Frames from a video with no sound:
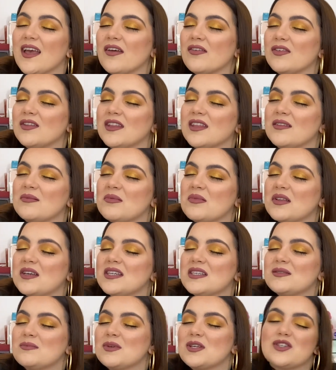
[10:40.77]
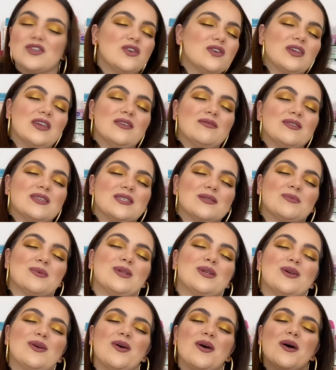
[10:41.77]
If you did, please make sure you give this
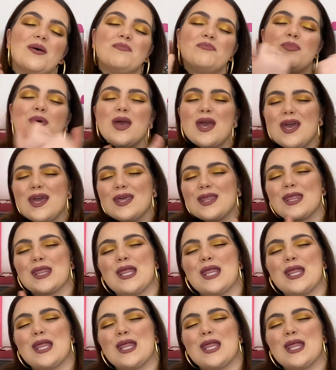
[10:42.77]
video a big